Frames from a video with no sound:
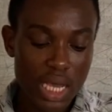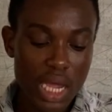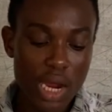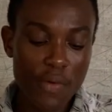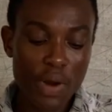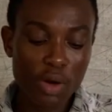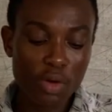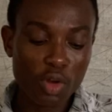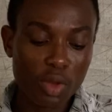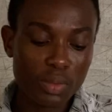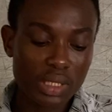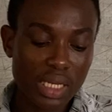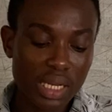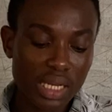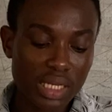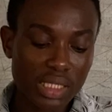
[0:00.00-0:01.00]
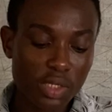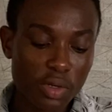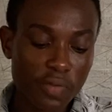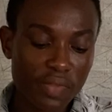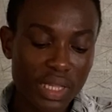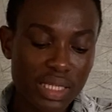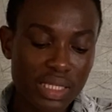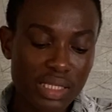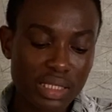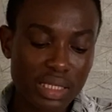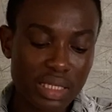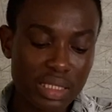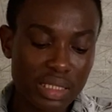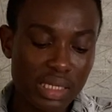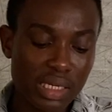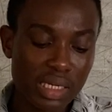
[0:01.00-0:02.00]
A random selection of
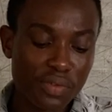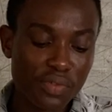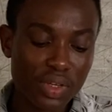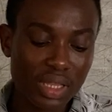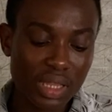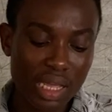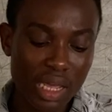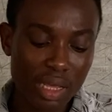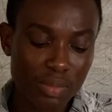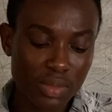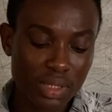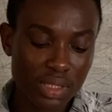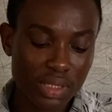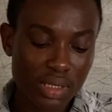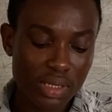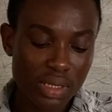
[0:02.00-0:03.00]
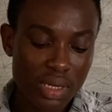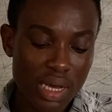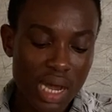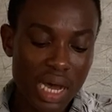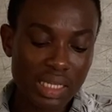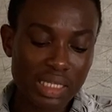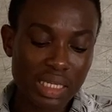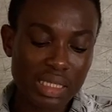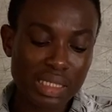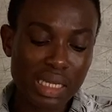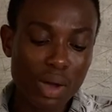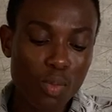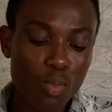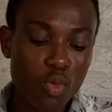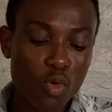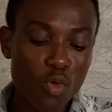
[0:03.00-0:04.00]
36 delivery times has a
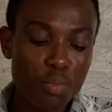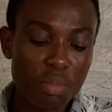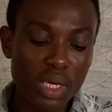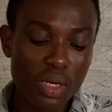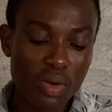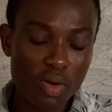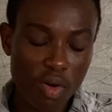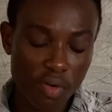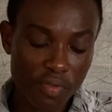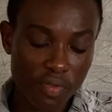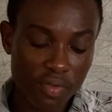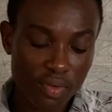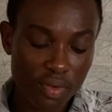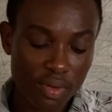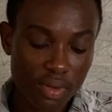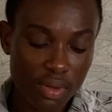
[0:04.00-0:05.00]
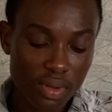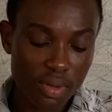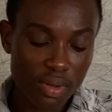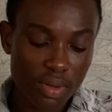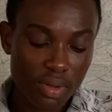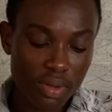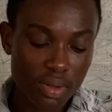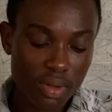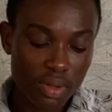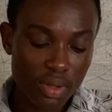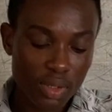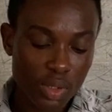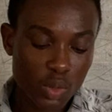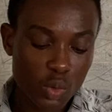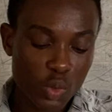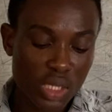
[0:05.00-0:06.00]
sample mean of
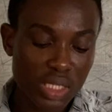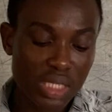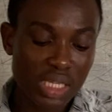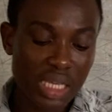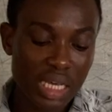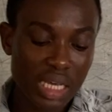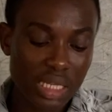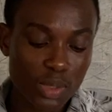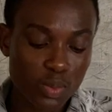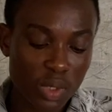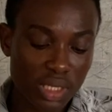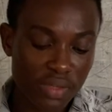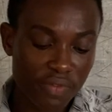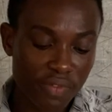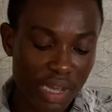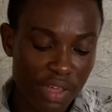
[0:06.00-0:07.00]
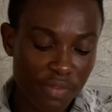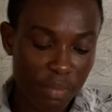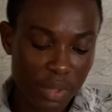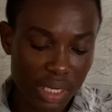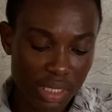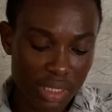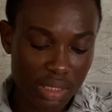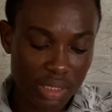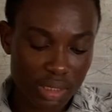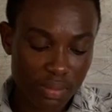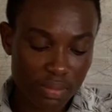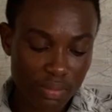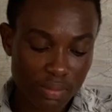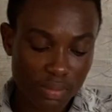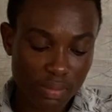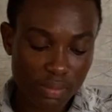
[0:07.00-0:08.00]
28.5 minutes
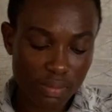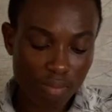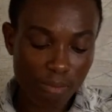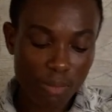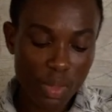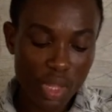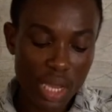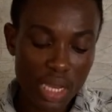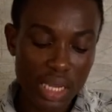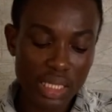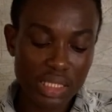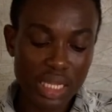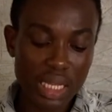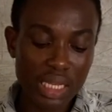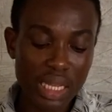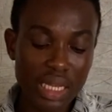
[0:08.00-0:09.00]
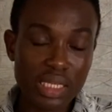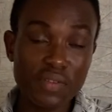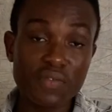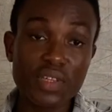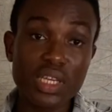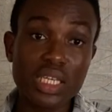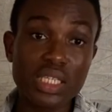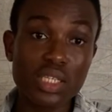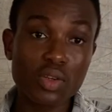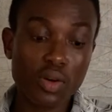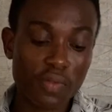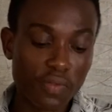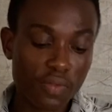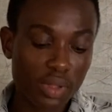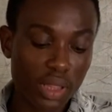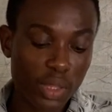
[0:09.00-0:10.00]
and a standard deviation of
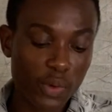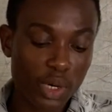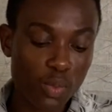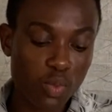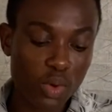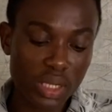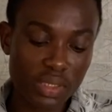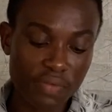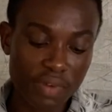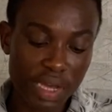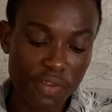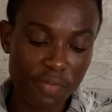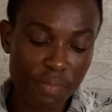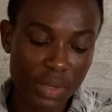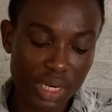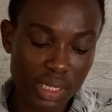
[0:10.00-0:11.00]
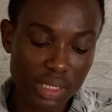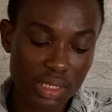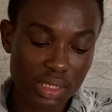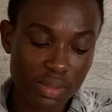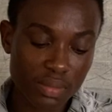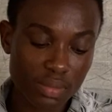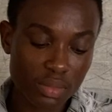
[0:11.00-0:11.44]
3.5 minutes.